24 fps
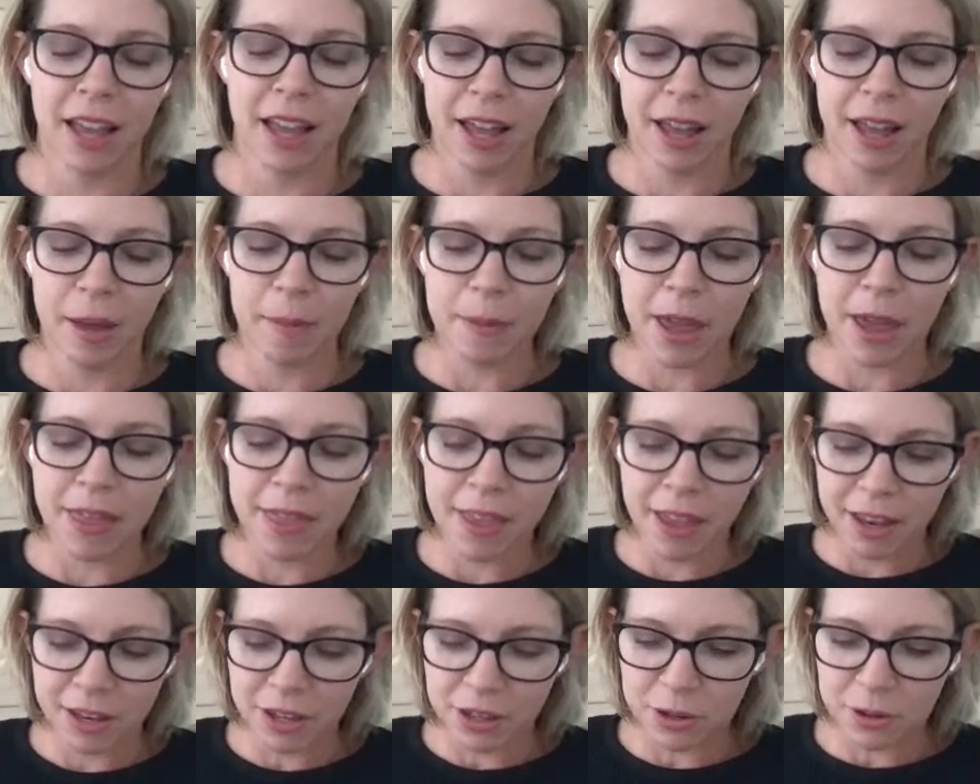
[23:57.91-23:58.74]

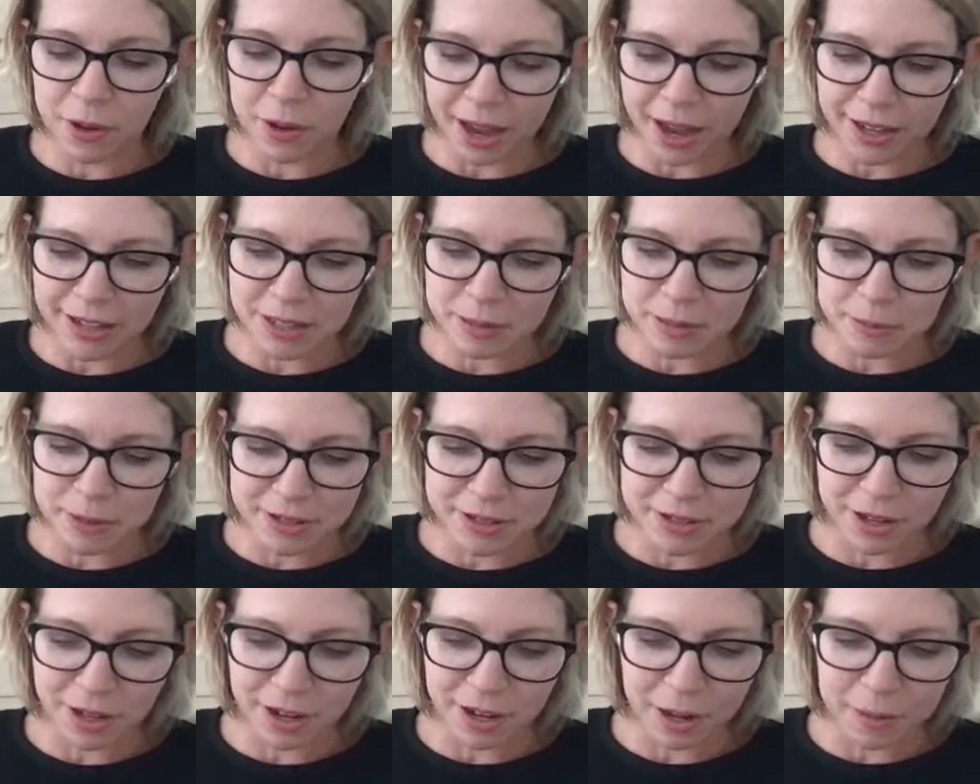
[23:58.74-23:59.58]
And then you asked
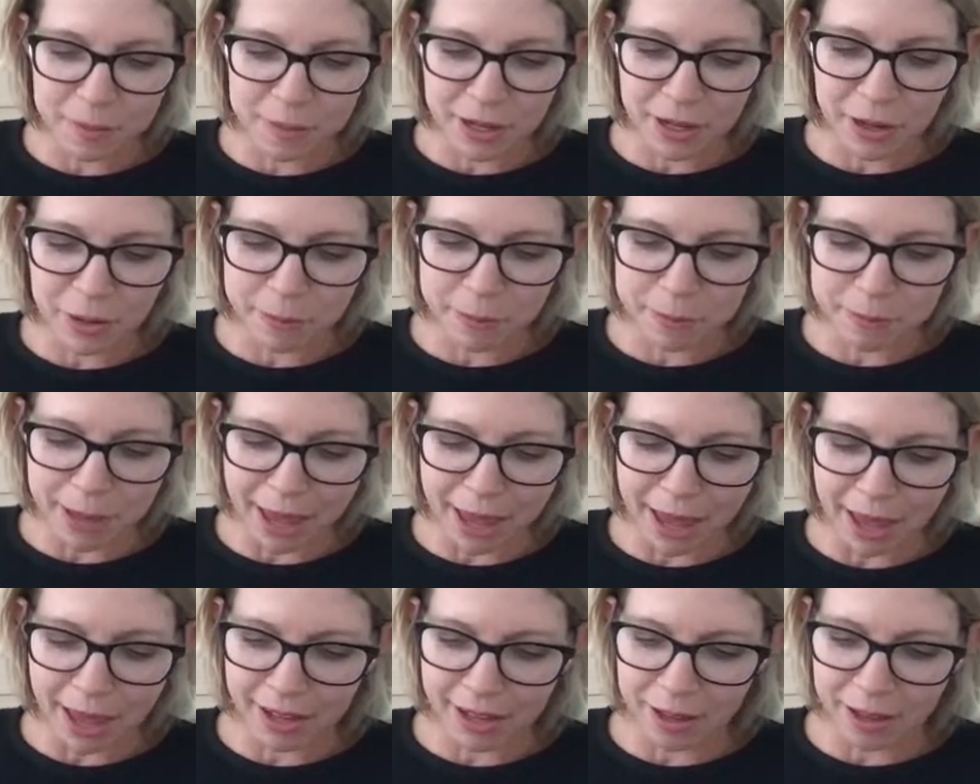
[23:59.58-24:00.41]
me, sorry, I'm going to go
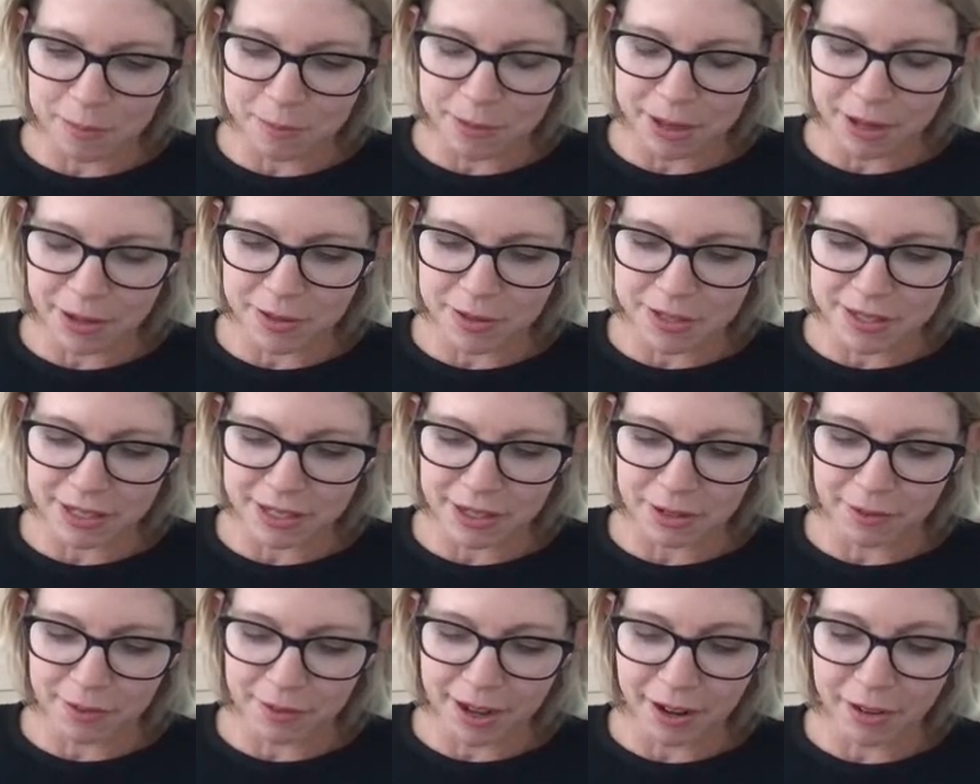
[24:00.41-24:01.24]
back. I'm
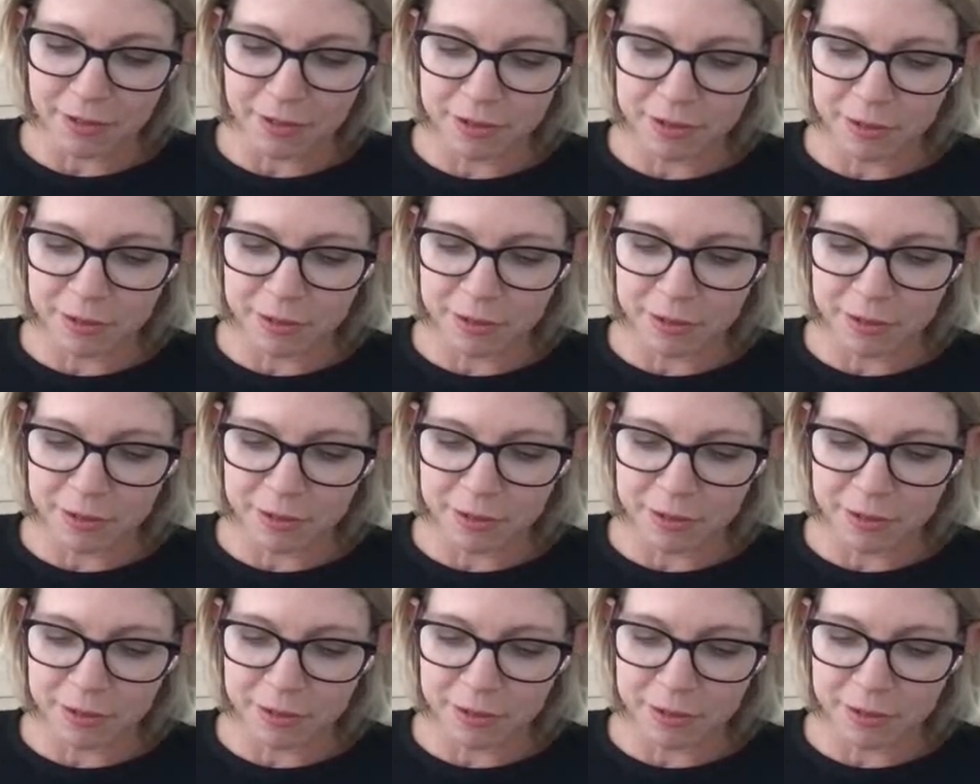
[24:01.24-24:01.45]
bouncing around.